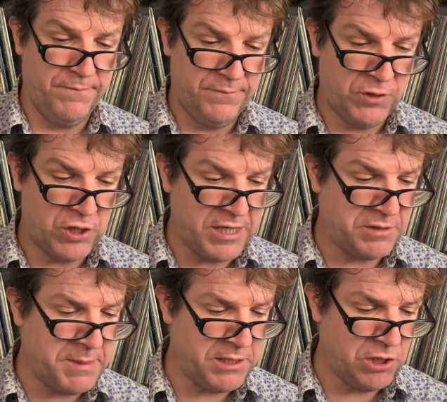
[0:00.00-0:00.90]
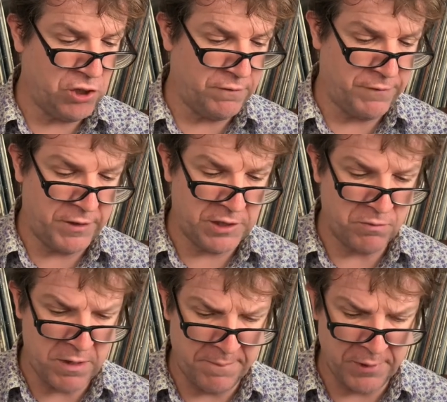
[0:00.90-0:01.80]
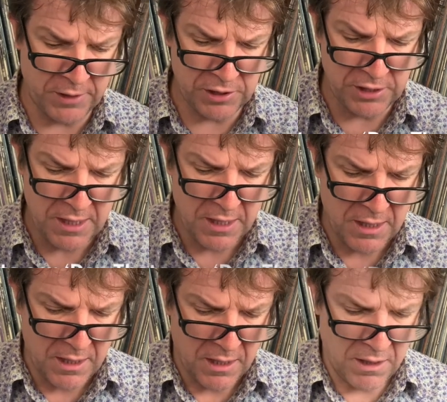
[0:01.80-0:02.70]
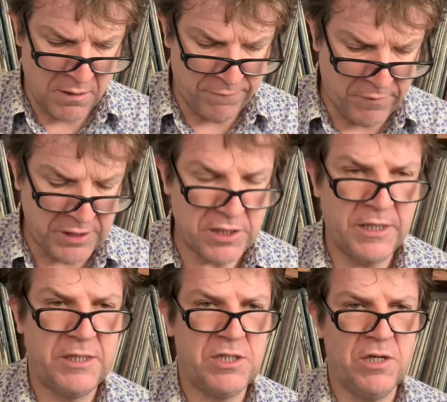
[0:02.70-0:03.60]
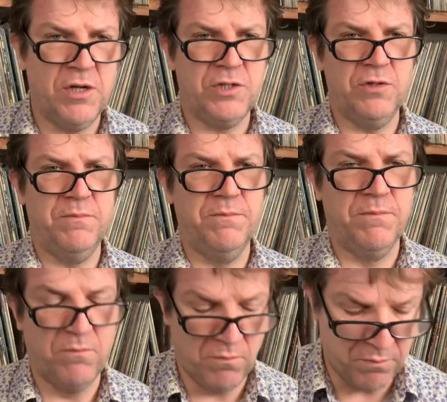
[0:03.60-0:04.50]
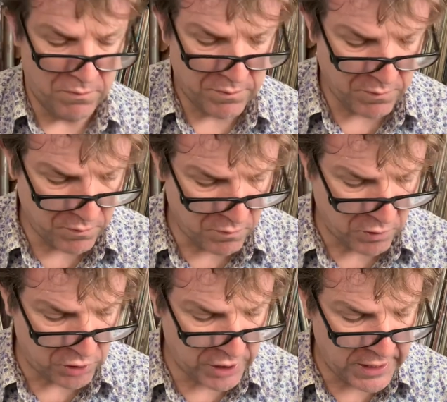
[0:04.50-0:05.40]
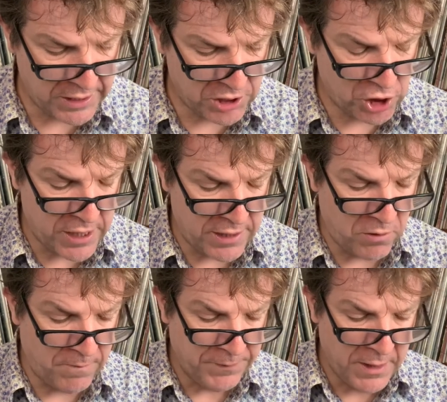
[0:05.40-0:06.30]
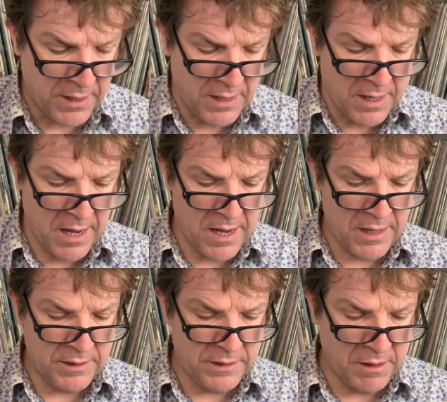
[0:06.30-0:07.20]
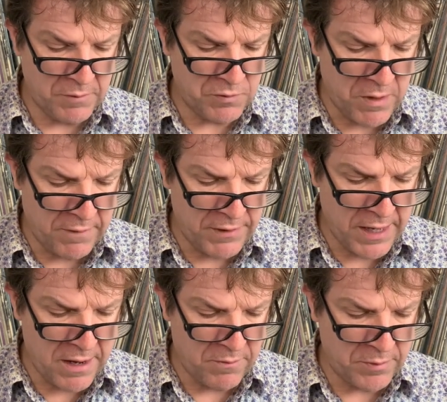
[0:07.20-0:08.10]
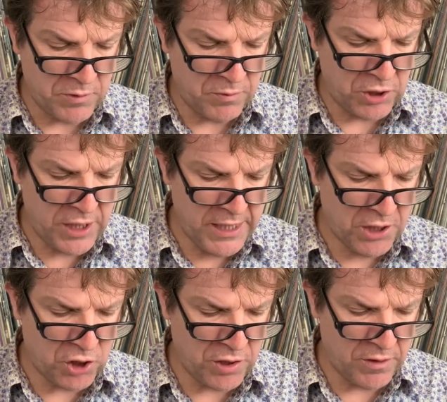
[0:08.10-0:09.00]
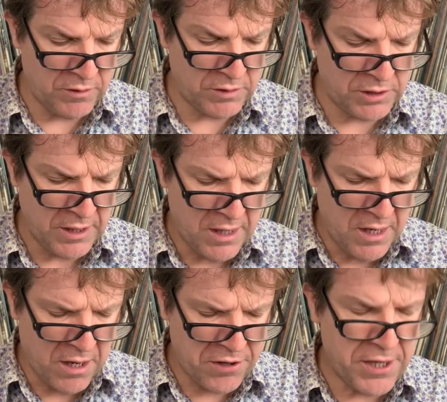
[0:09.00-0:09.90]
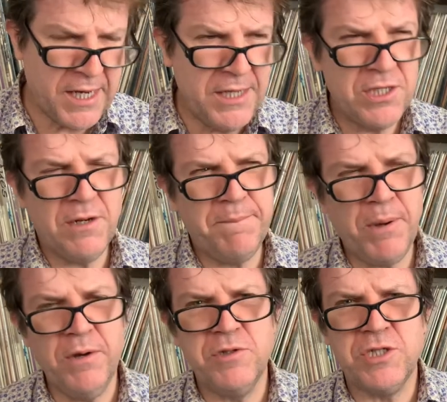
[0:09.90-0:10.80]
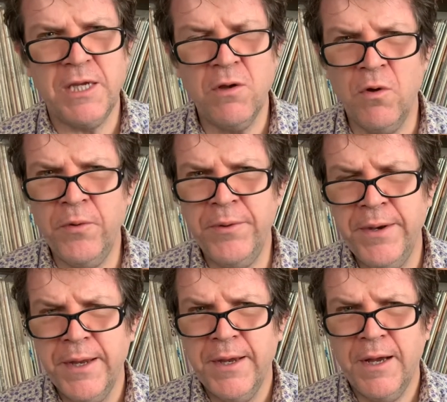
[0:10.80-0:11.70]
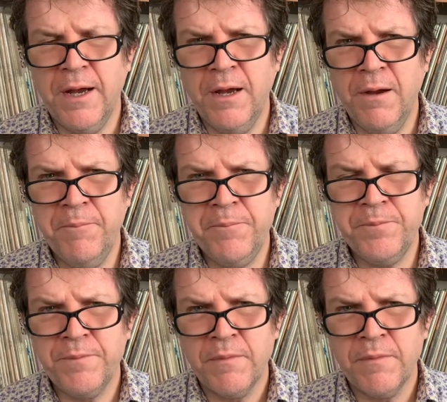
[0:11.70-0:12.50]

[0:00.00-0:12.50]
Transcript: jazz messenger, for this one because uh, I've recently started watching his channel and it was one of the albums which he chose. I think he did a posting on um,